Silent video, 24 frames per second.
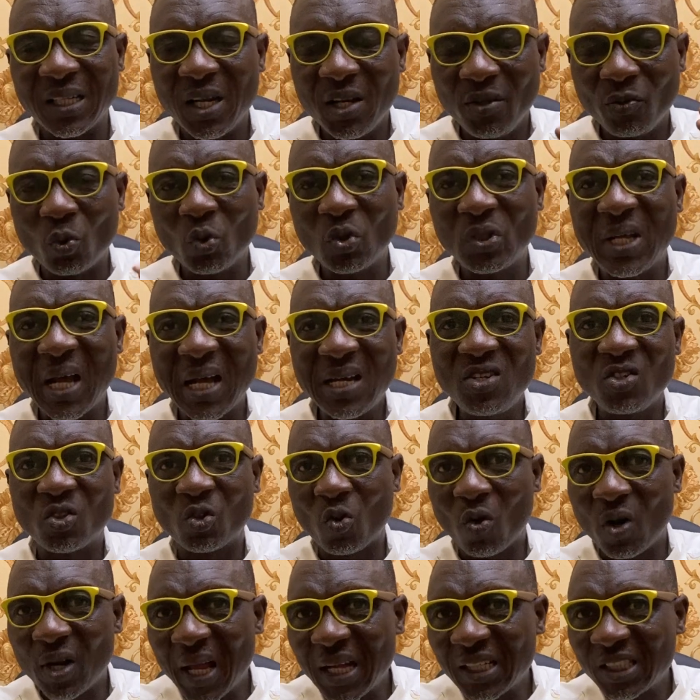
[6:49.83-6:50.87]
to get the
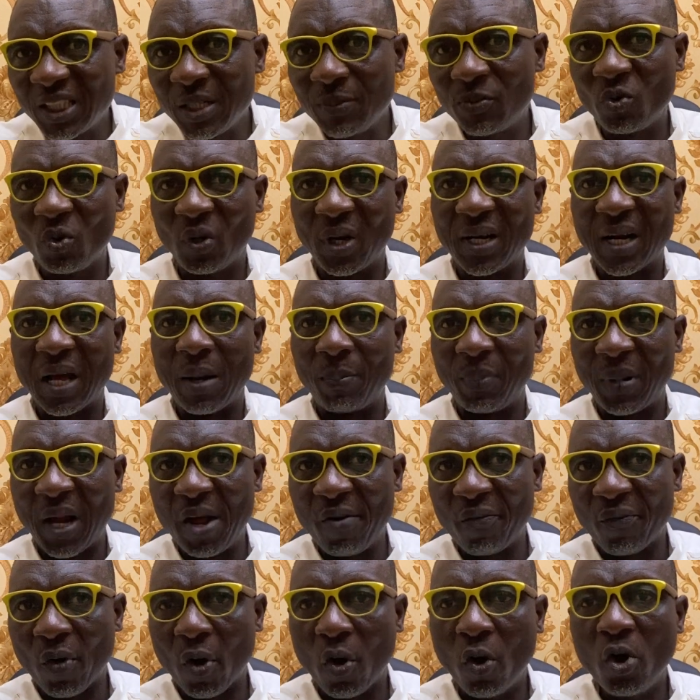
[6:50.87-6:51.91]
scholarships you can apply
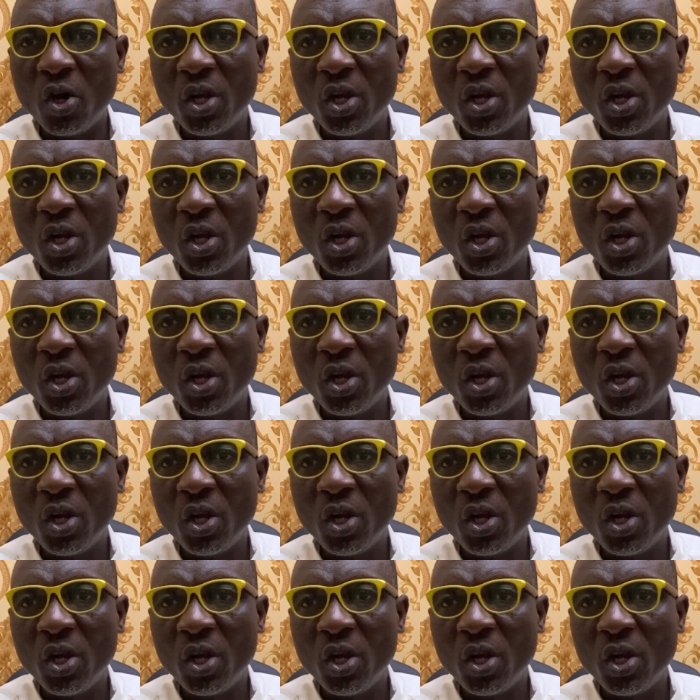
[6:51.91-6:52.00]
for.